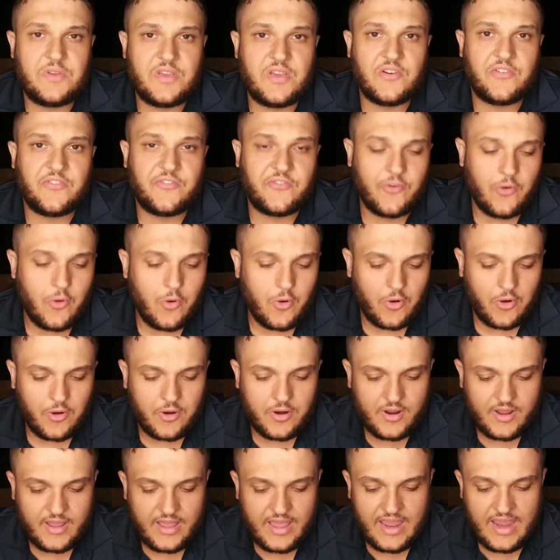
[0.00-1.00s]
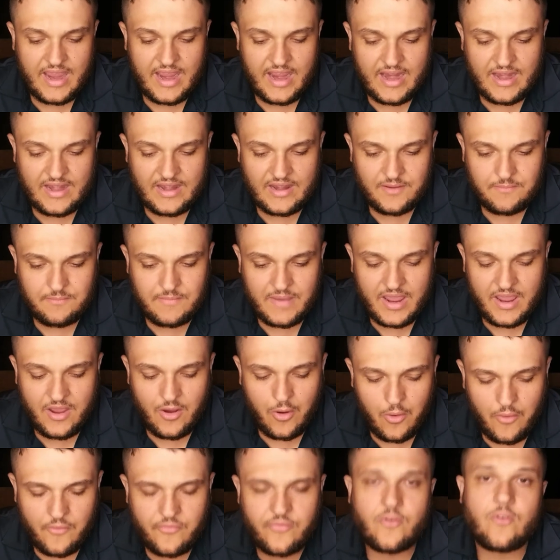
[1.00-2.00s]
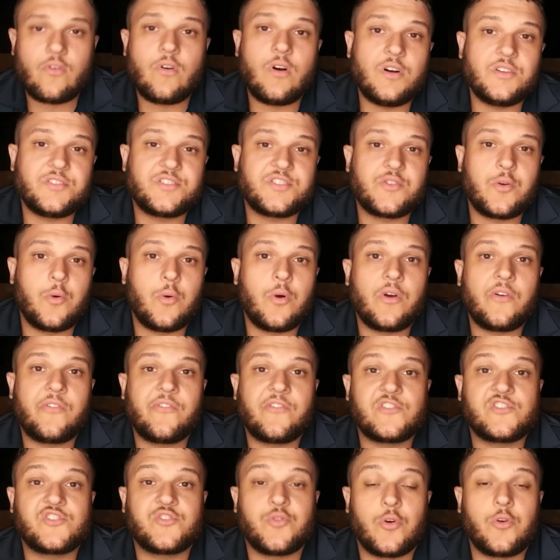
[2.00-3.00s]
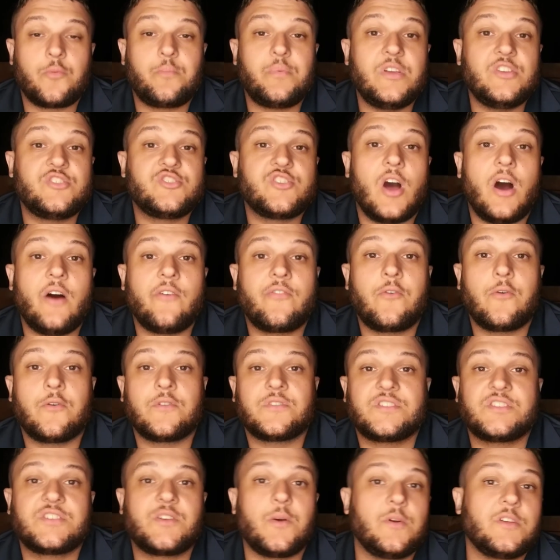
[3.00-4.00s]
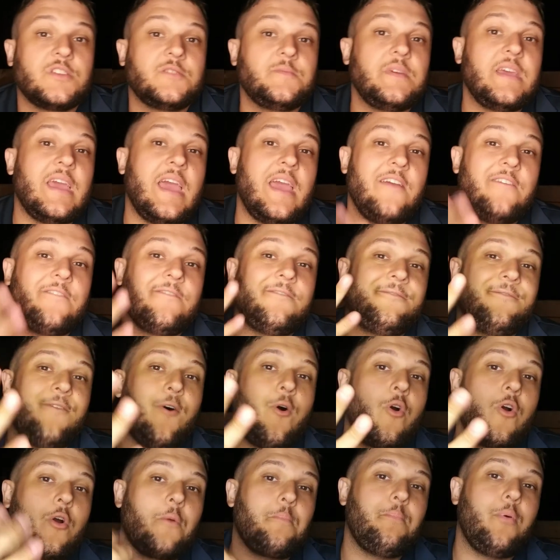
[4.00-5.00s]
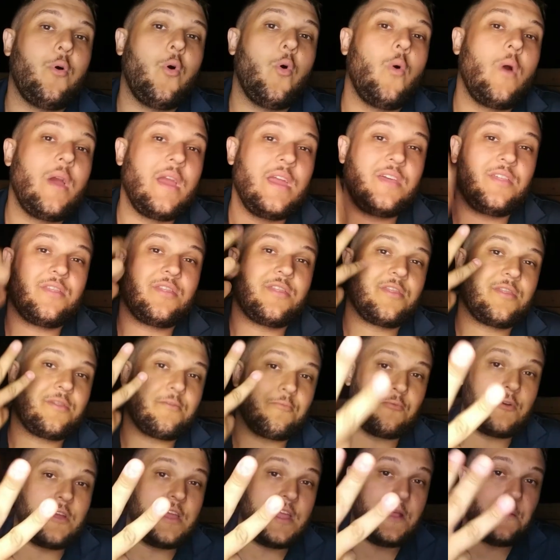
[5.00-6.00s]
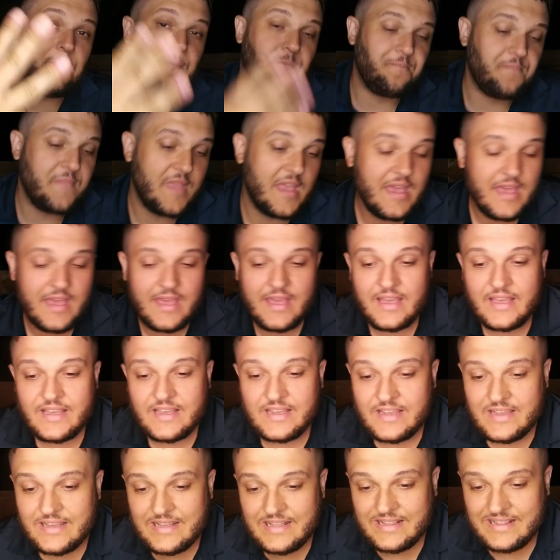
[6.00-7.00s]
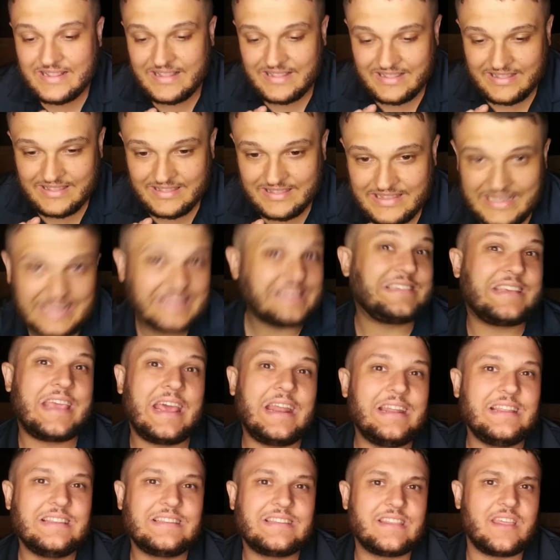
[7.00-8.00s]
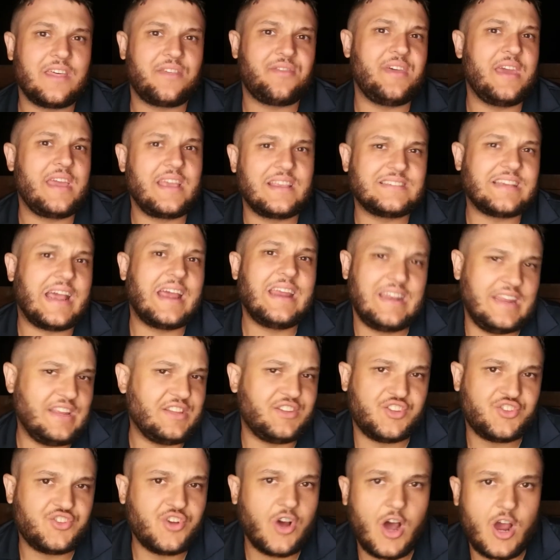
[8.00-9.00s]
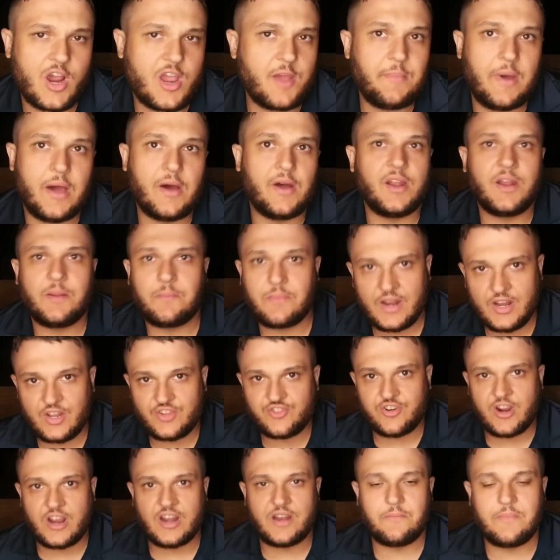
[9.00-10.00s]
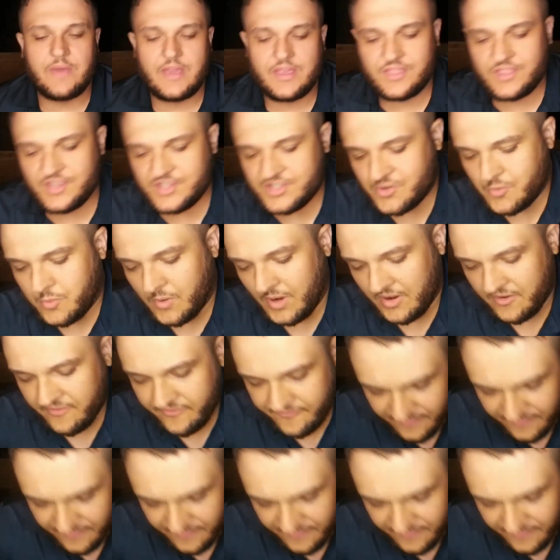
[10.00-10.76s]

be a 4, and my overall score for Short Beach Golf Course is going to be a 4.3. Let's get into the things I need to talk about, and I'm going to try to make this quick.